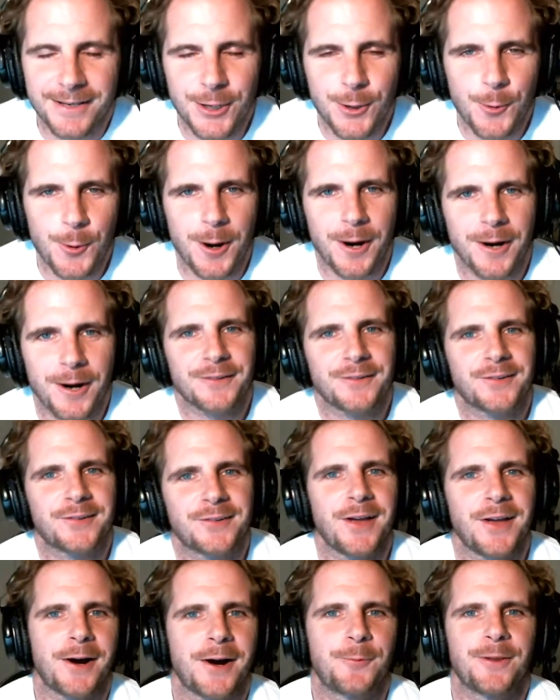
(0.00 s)
You are
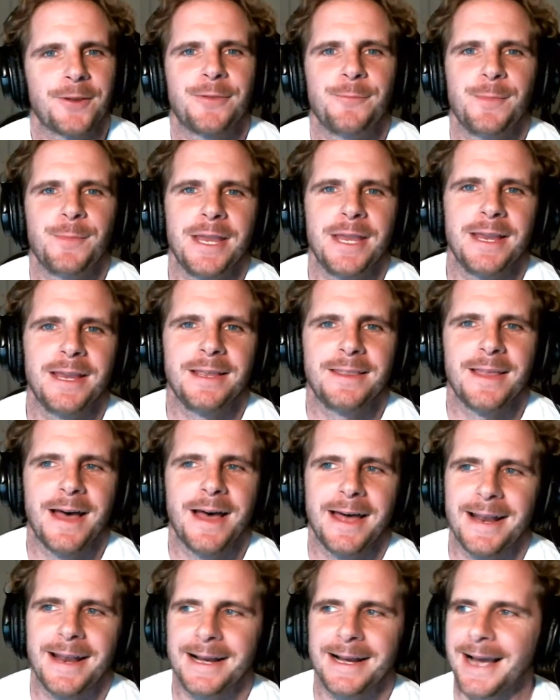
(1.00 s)
stuck with me,
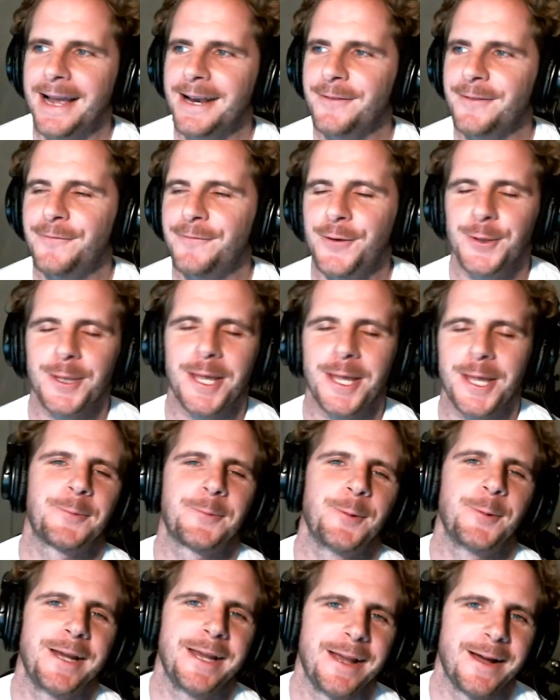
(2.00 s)
and I kind of feel like
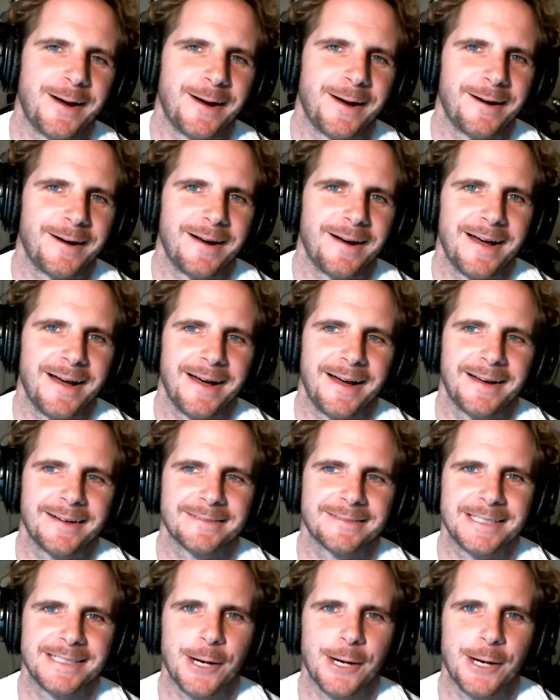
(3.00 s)
we are uh,